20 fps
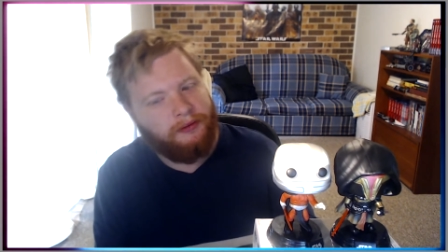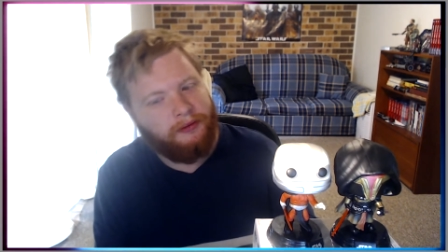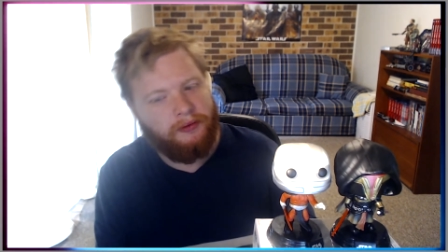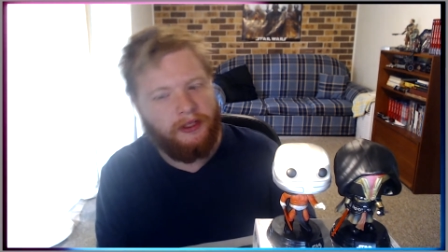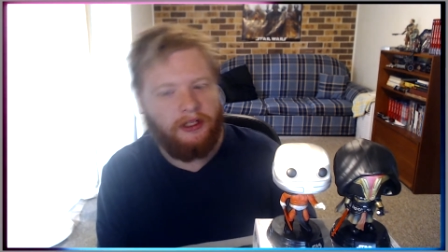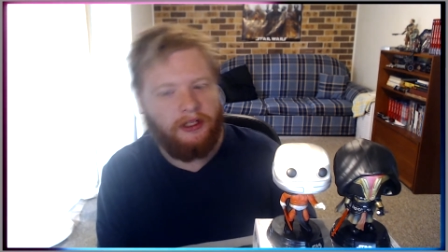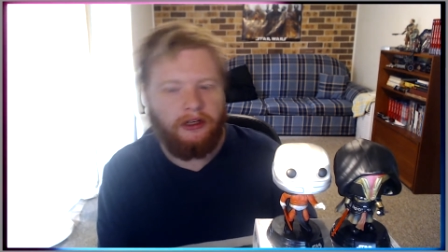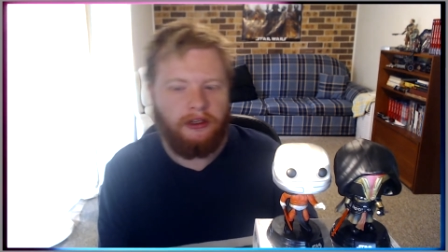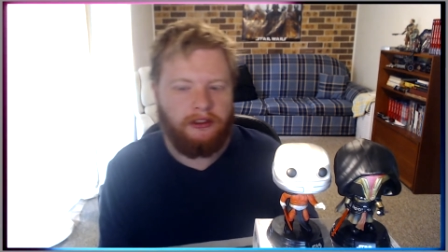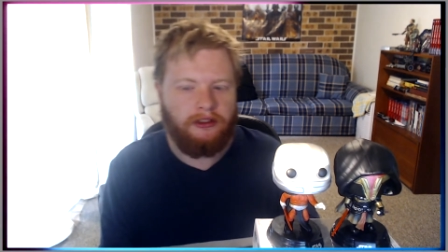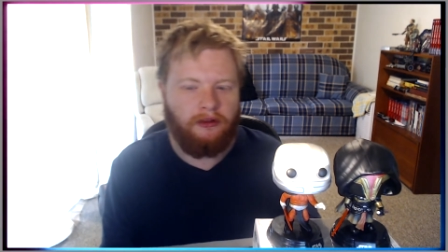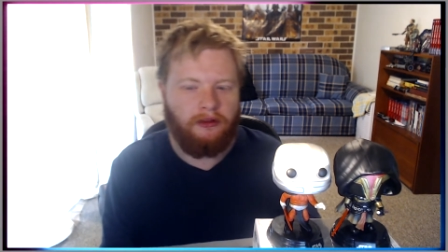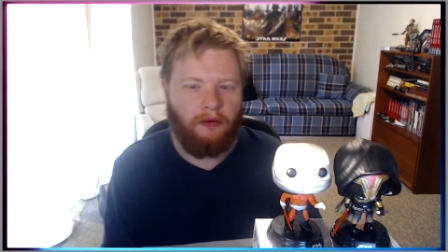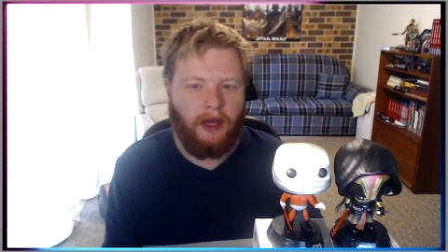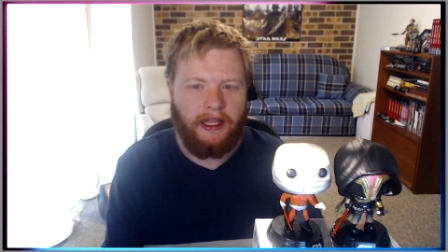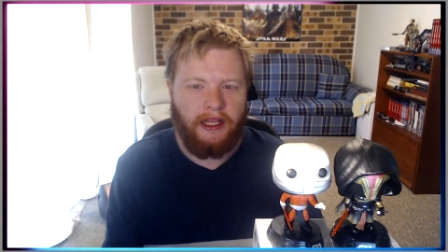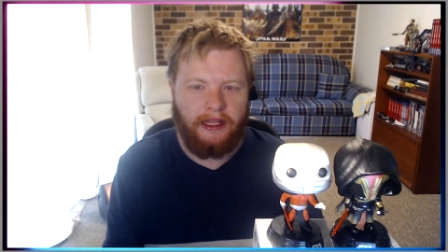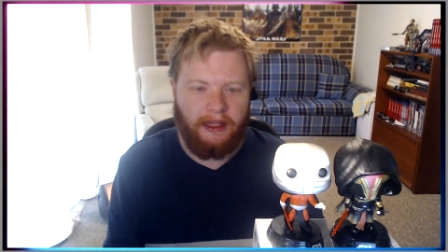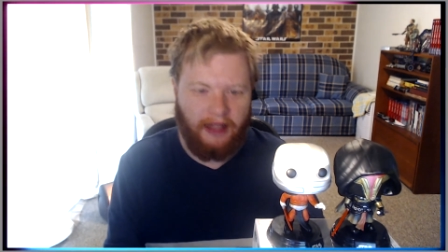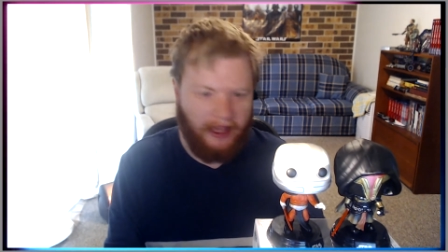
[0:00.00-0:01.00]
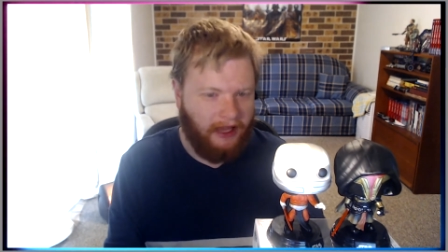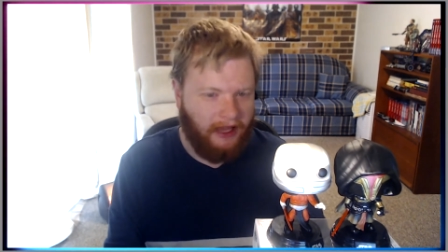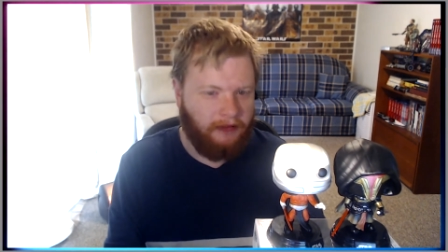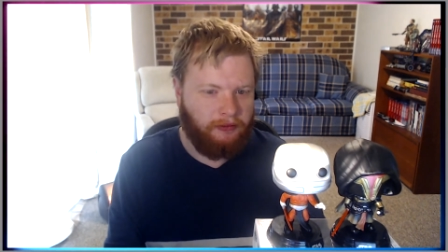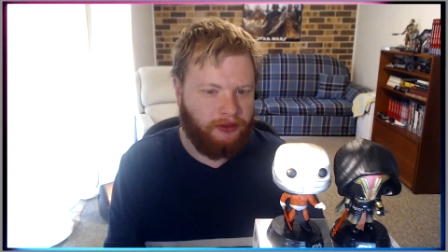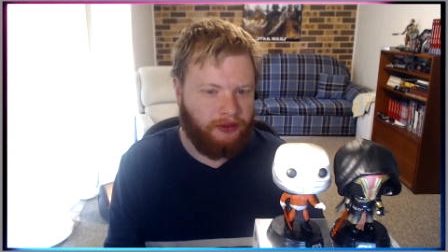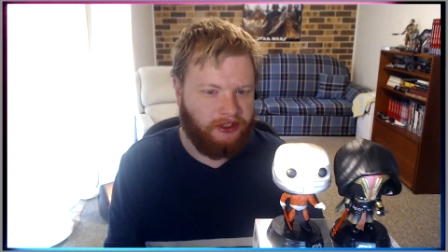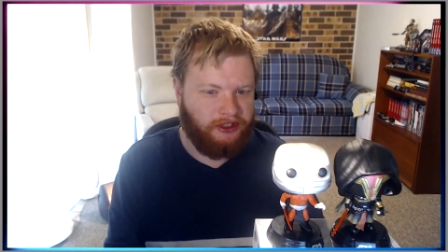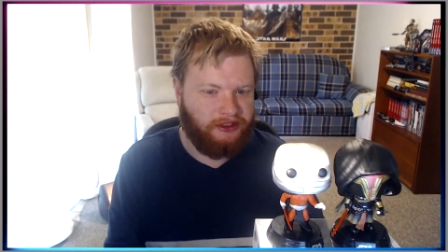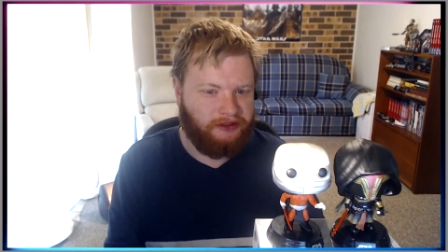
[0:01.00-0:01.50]
because of the way the lamp
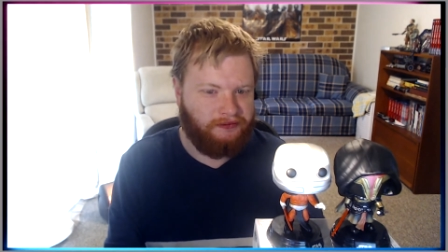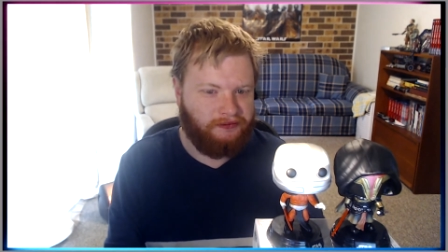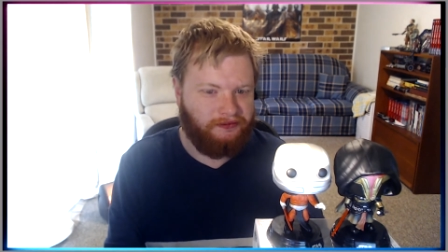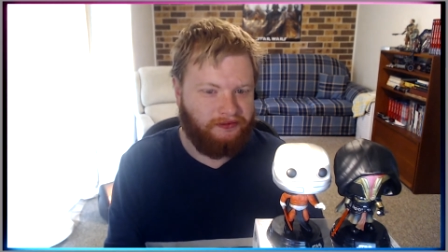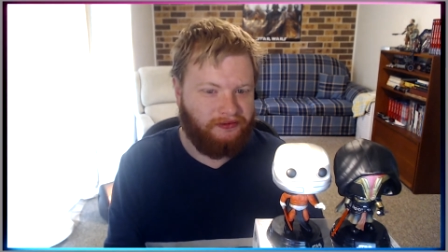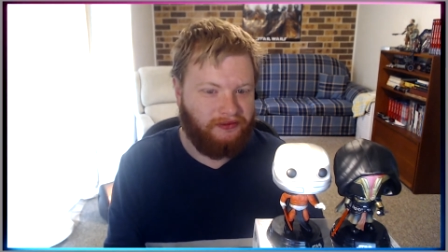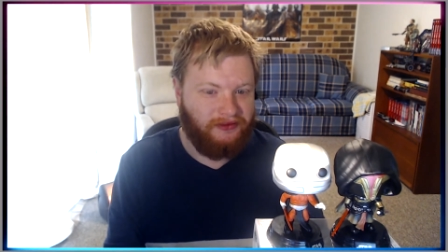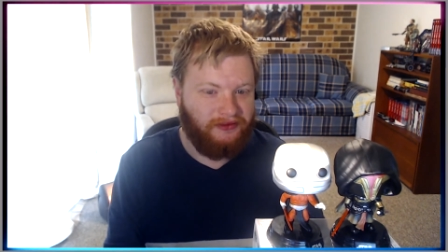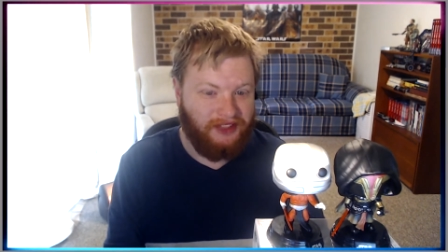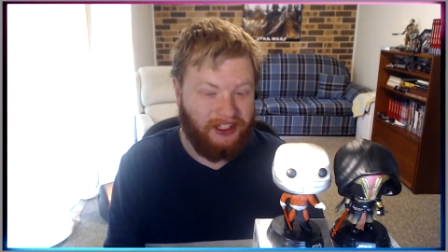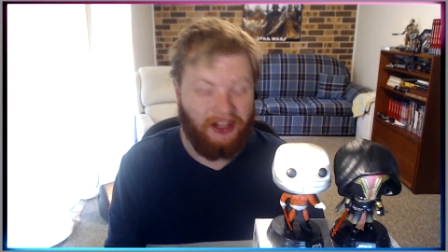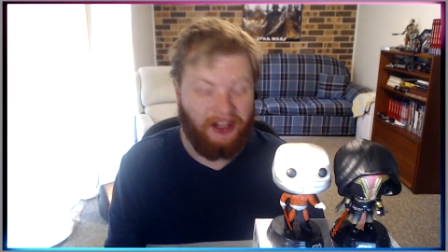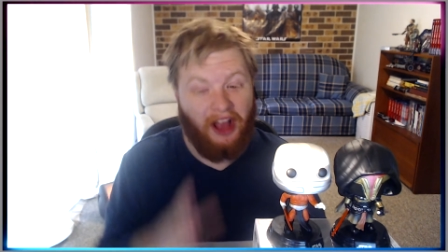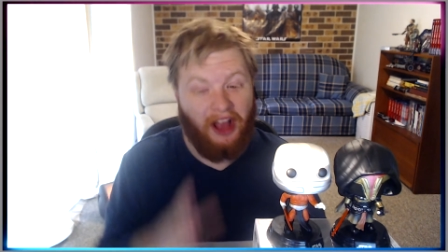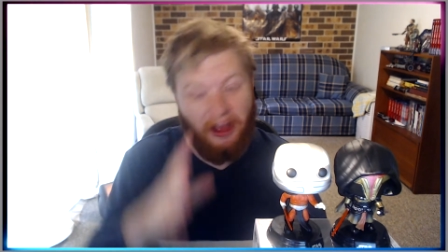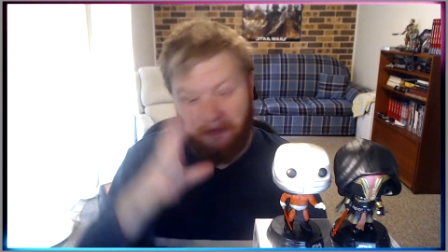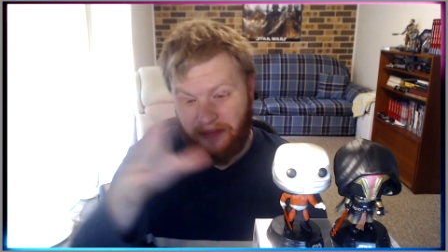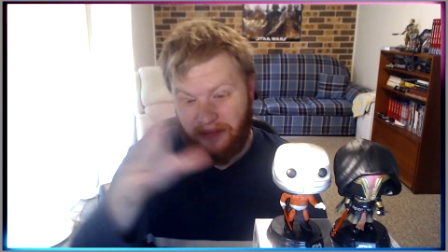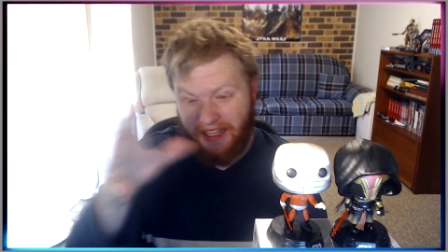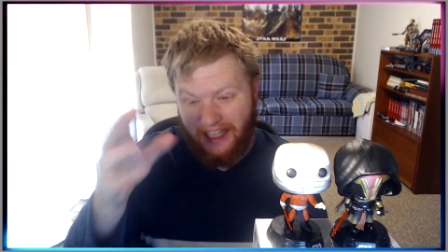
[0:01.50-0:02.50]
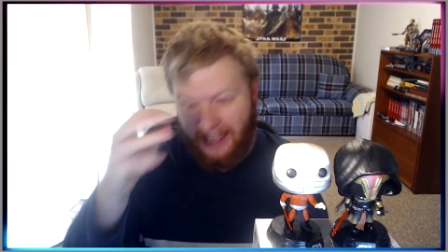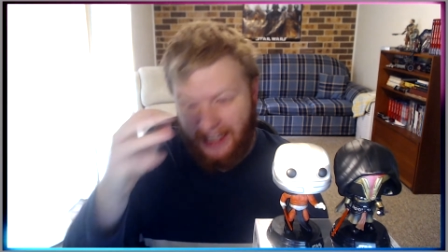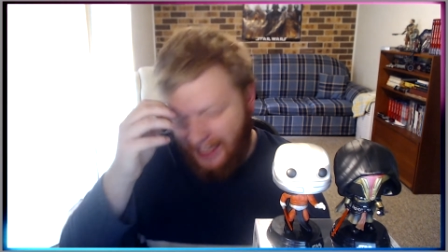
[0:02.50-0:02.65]
is to light me.